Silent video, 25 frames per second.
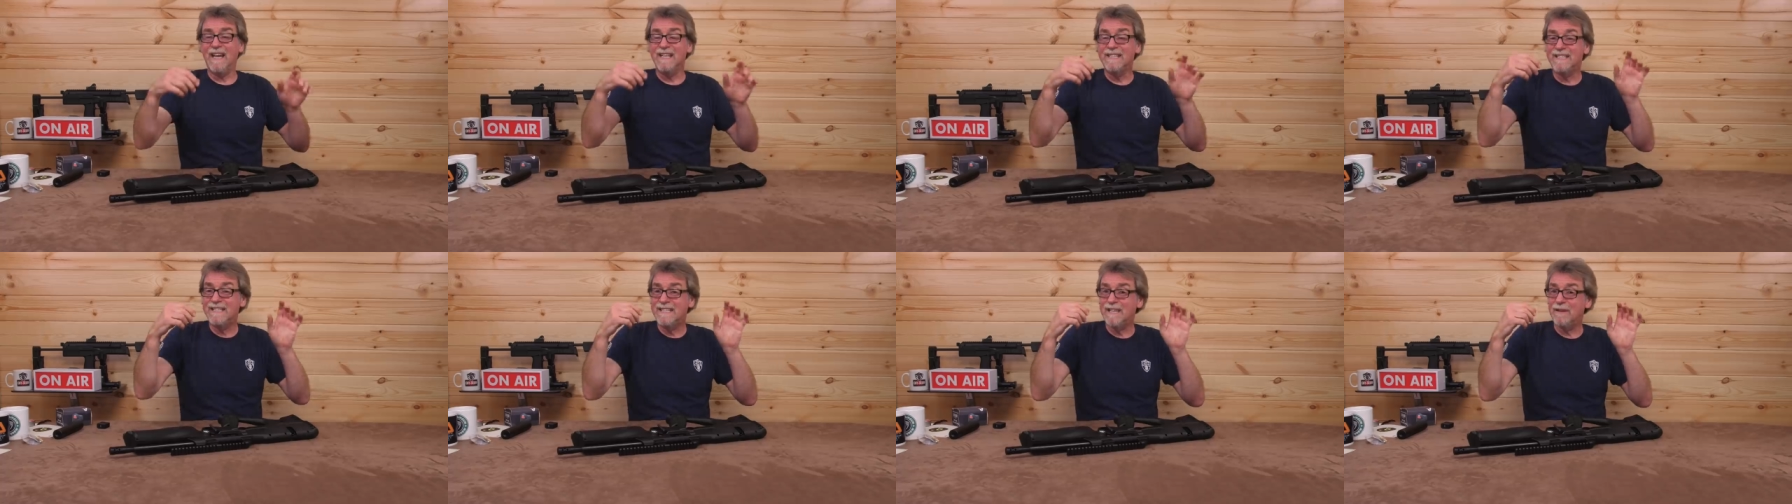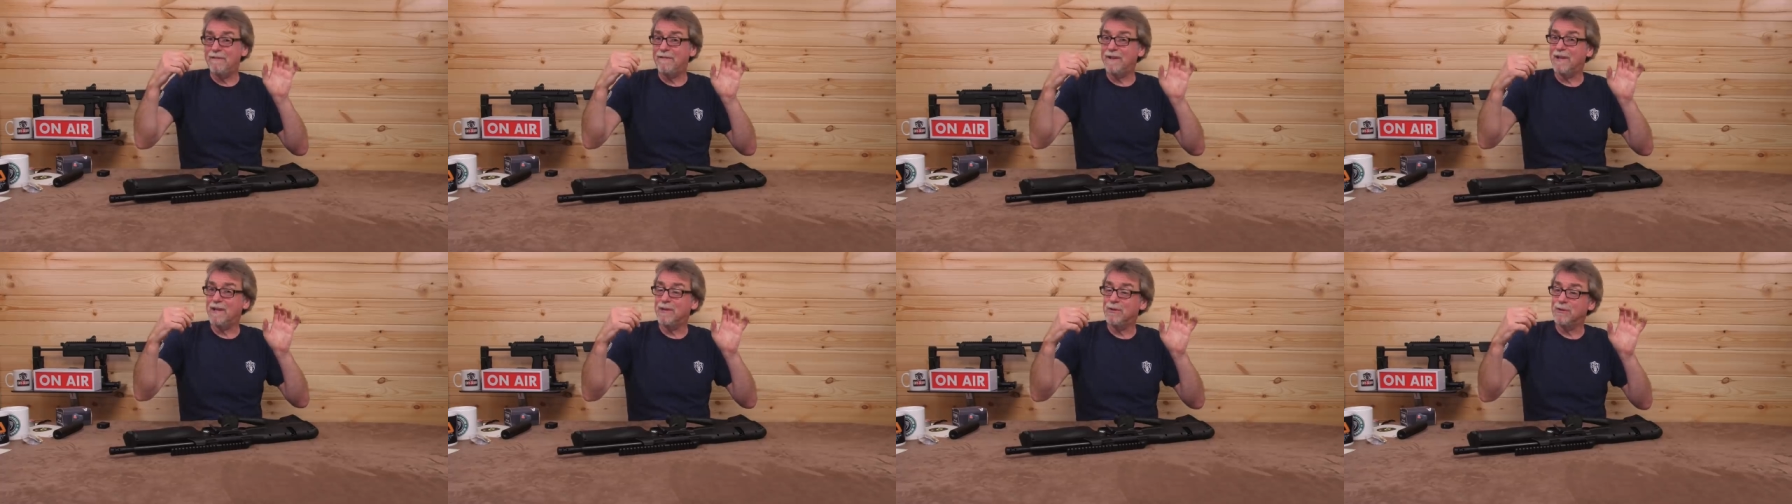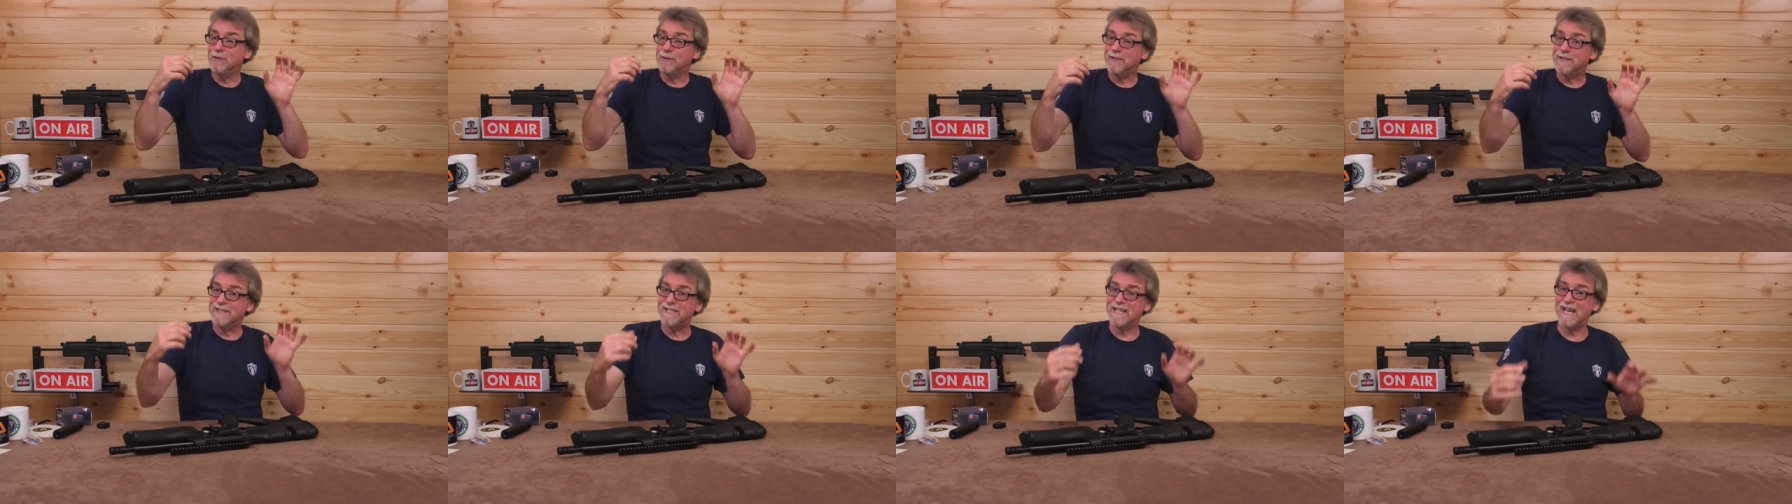a
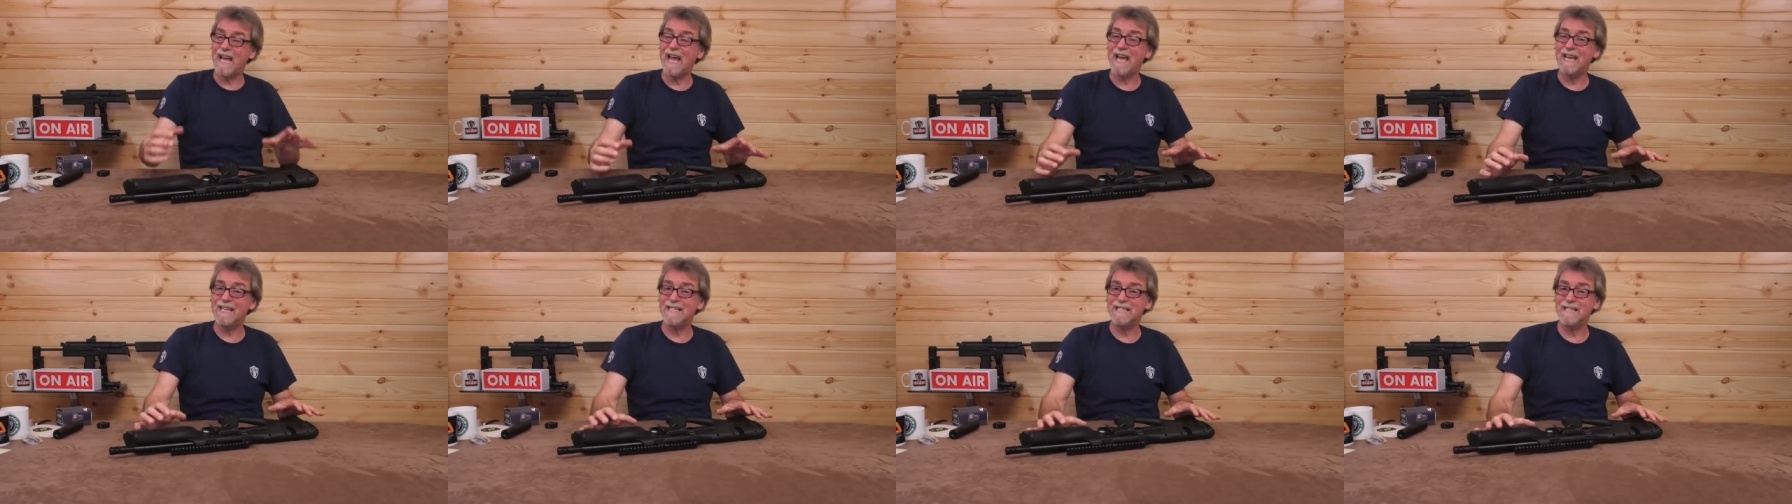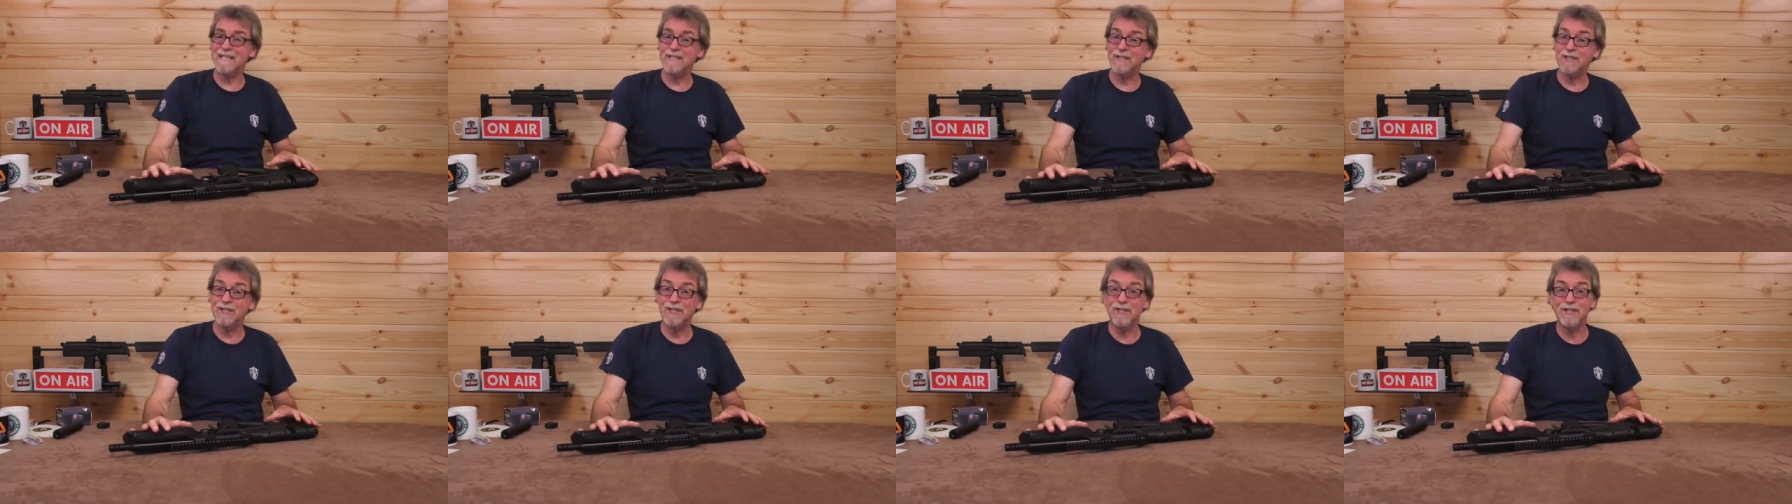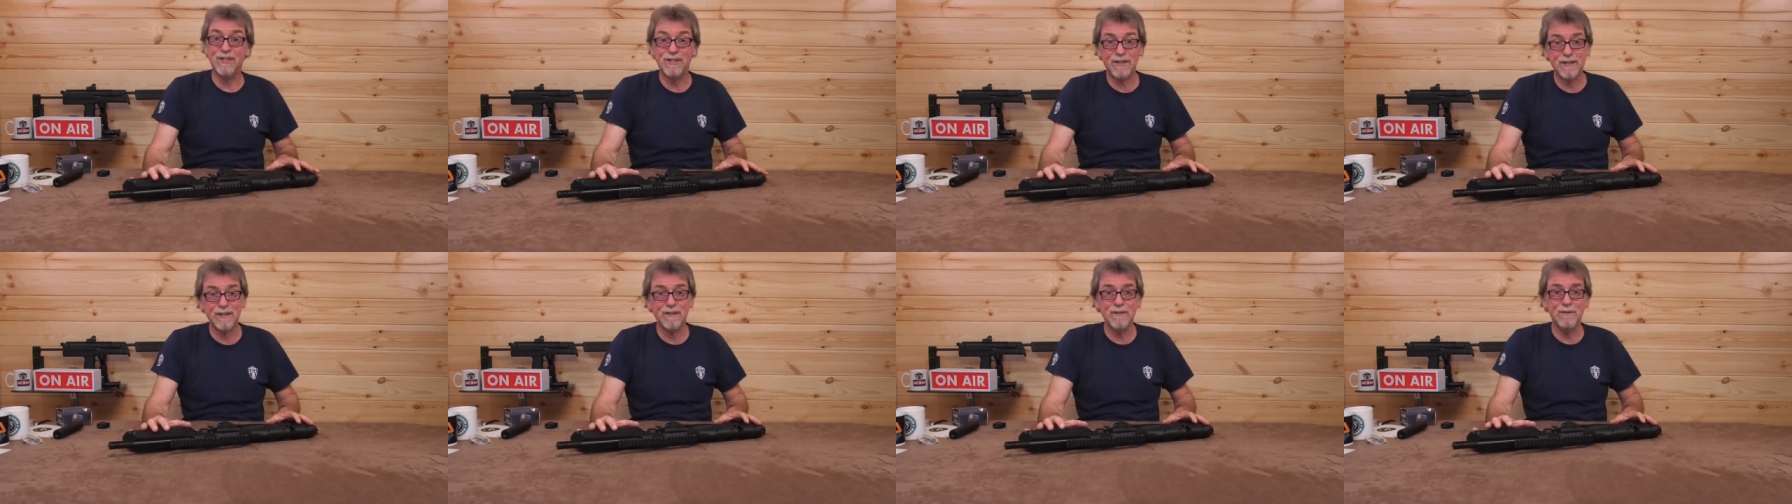difficult task to
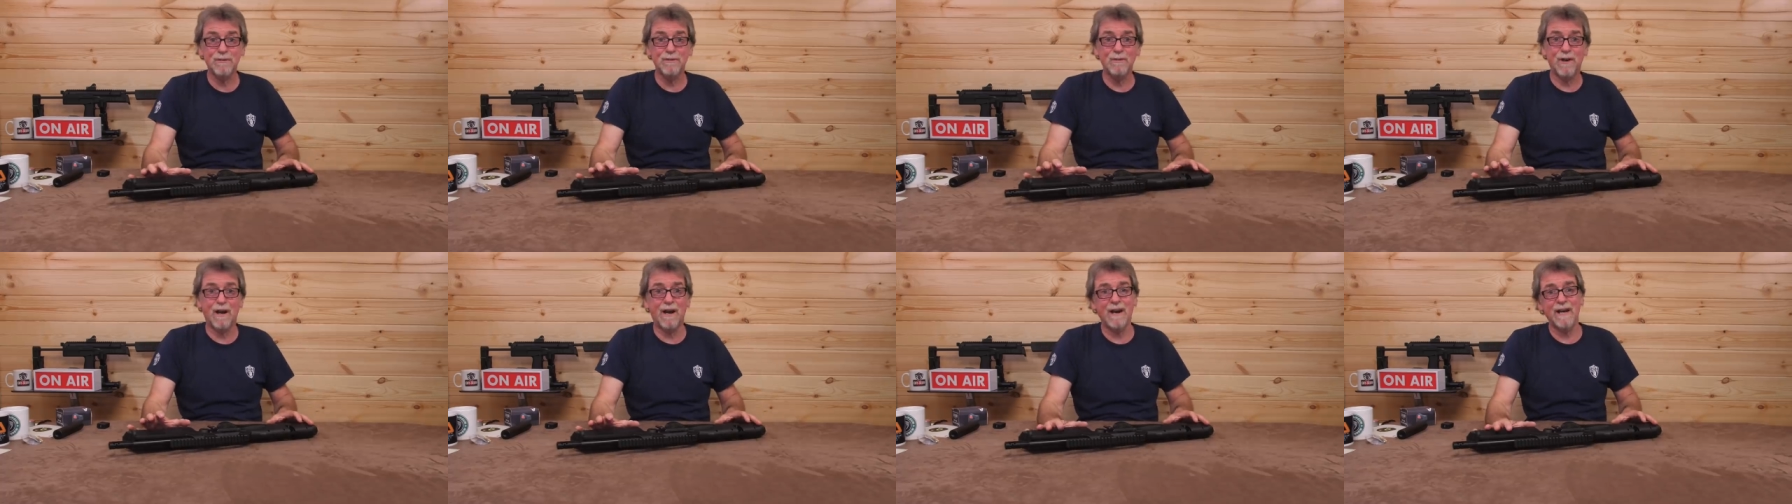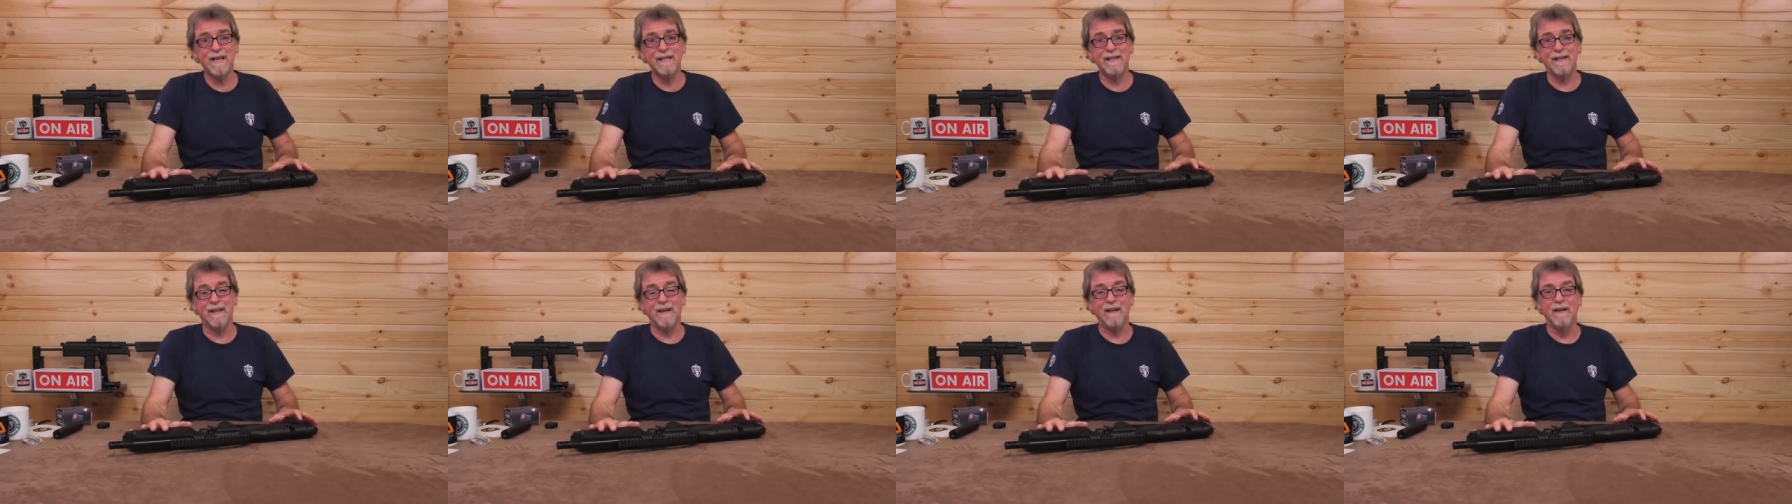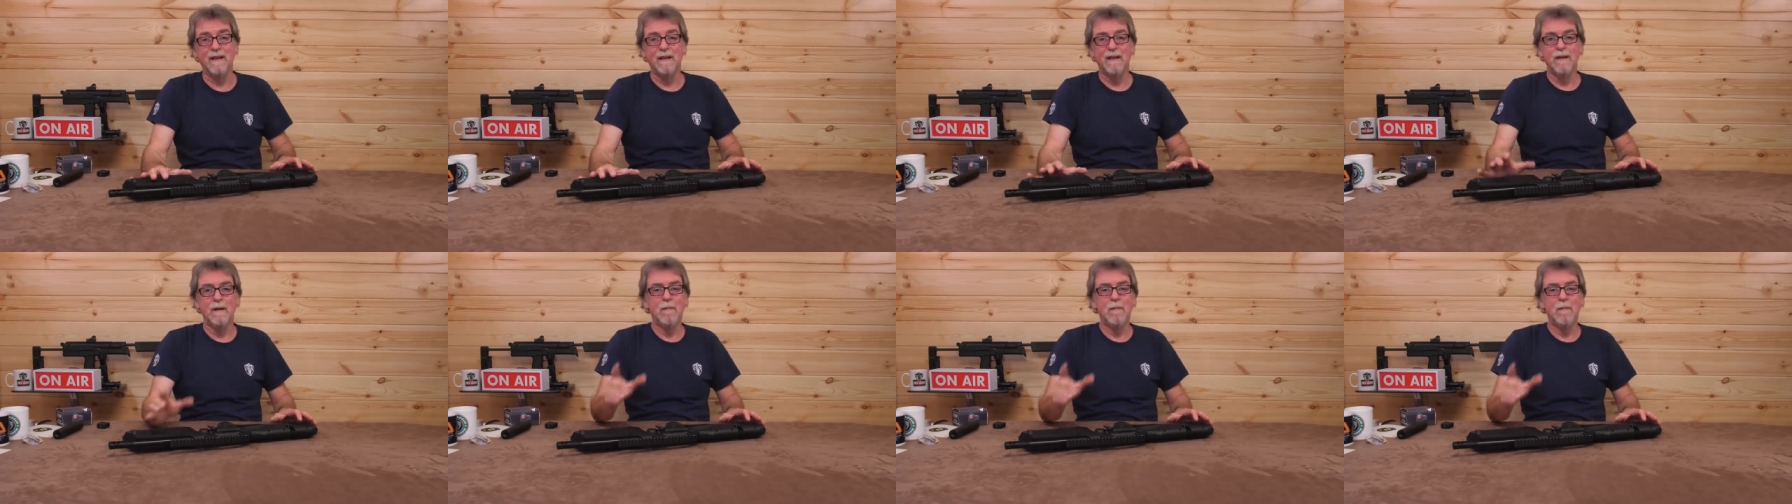do either,